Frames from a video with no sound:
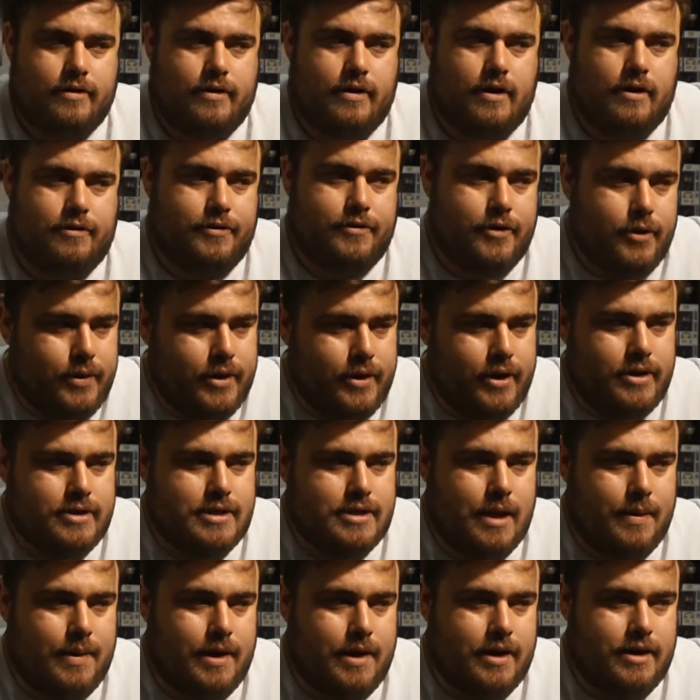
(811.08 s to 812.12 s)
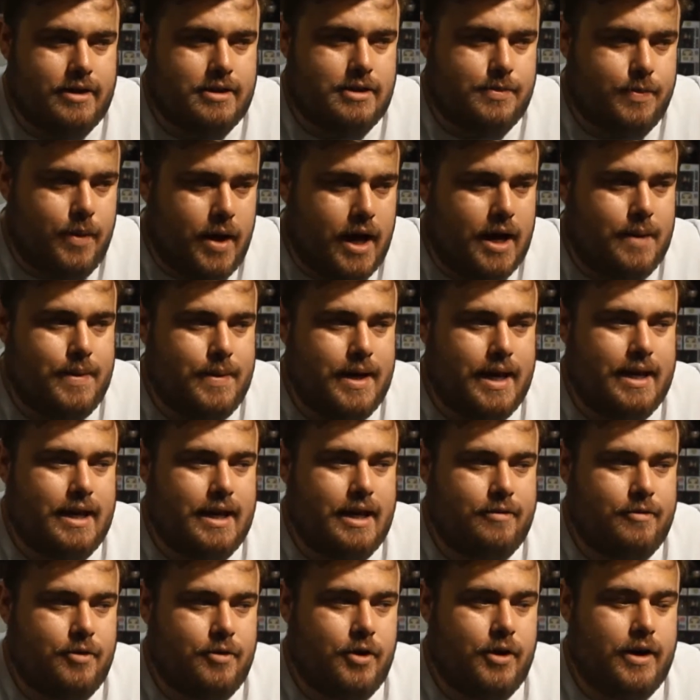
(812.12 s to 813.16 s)
a few of those coming. I got a Spider-Man,
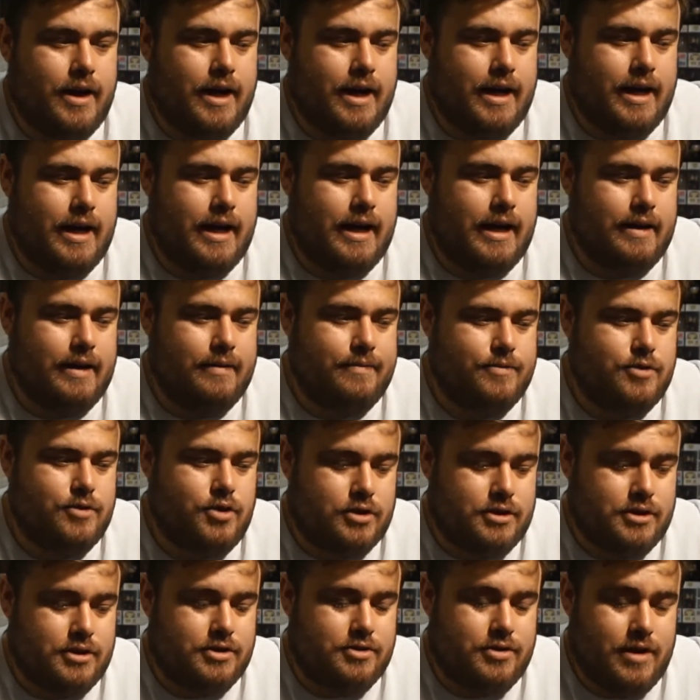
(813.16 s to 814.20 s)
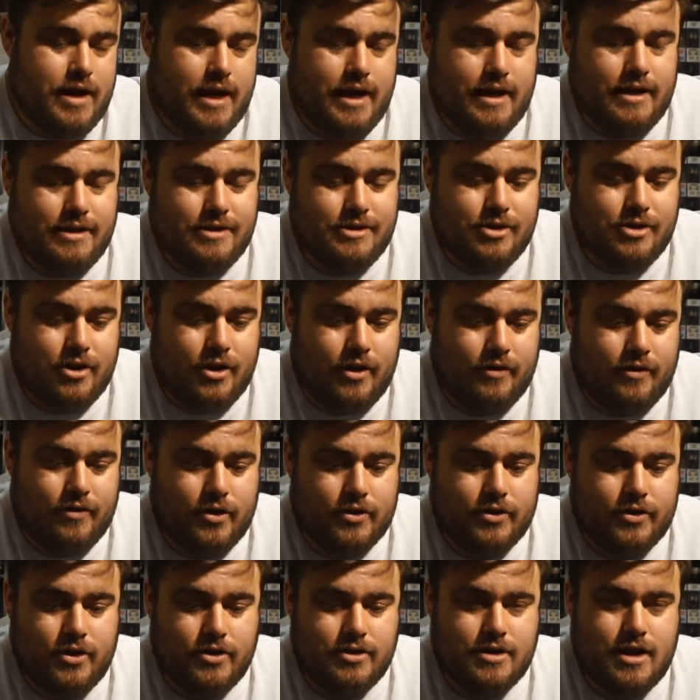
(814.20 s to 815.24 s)
and I've got a Doctor Strange, so I've
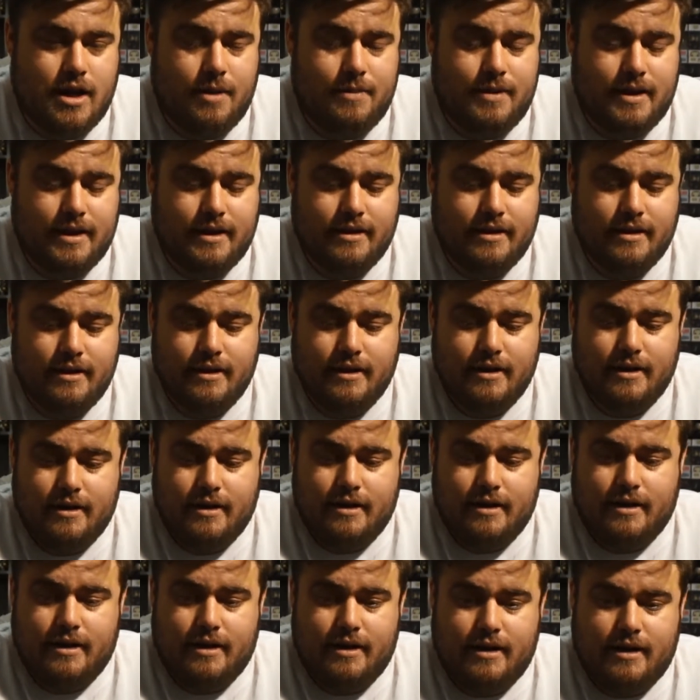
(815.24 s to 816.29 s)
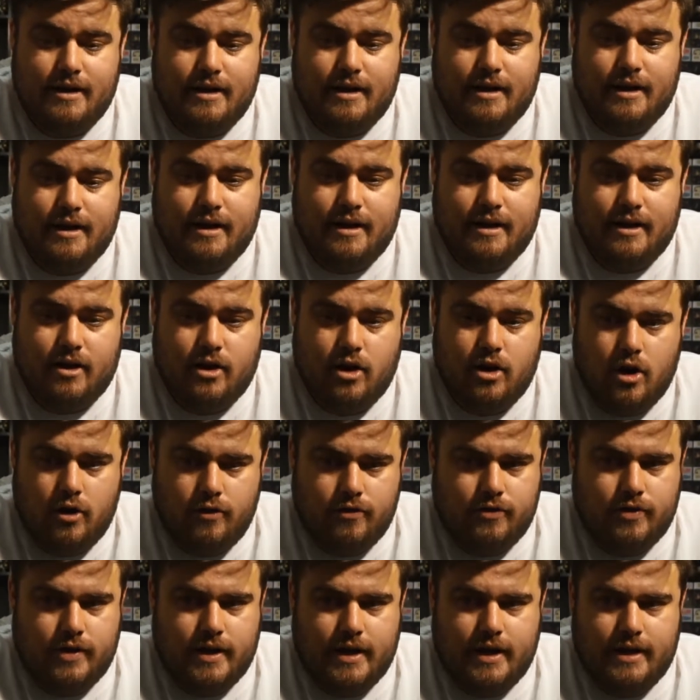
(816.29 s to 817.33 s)
got those coming
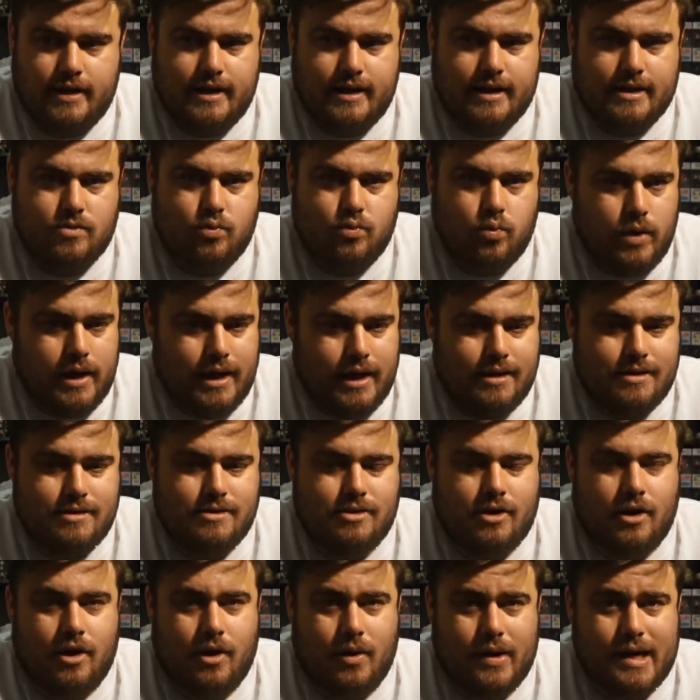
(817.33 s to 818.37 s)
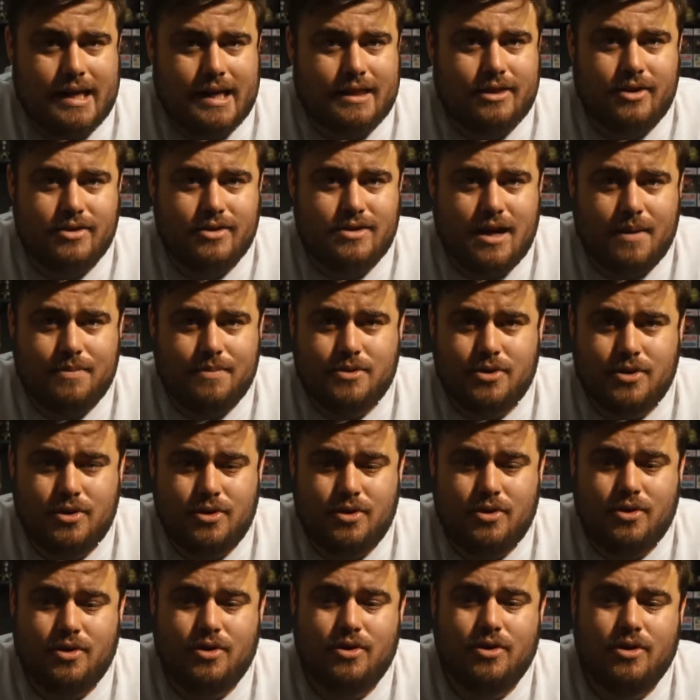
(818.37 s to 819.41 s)
hopefully in the next week. So I'll get those up to
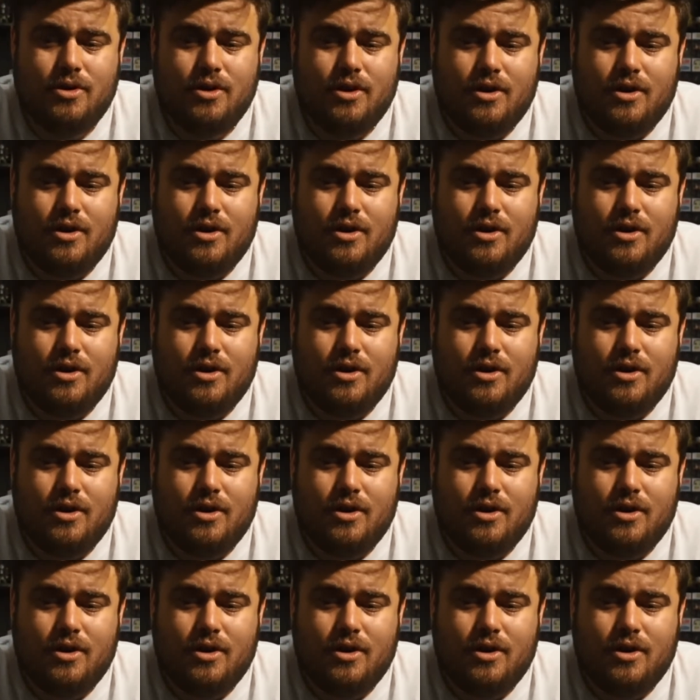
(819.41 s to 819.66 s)
you